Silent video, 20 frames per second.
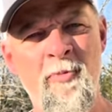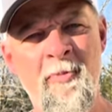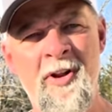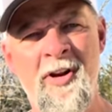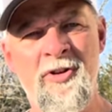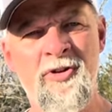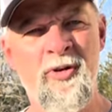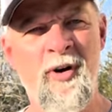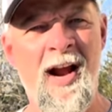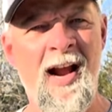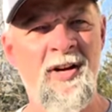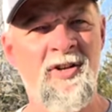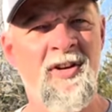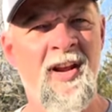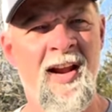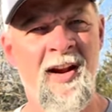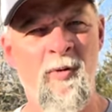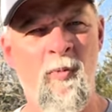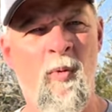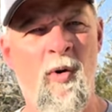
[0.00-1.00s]
them in a trash
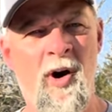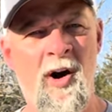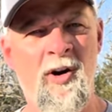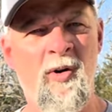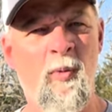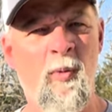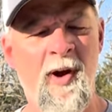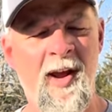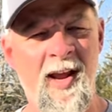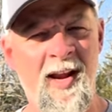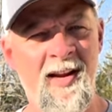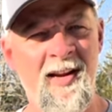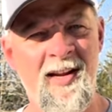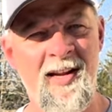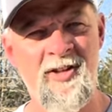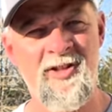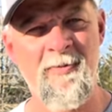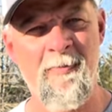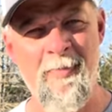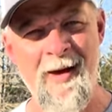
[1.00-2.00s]
can and walk away.
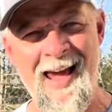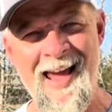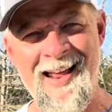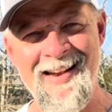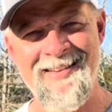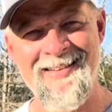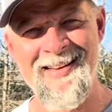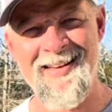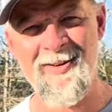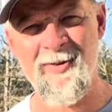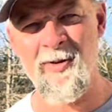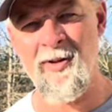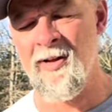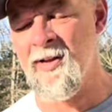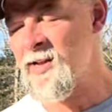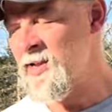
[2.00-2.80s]
It's a bad deal.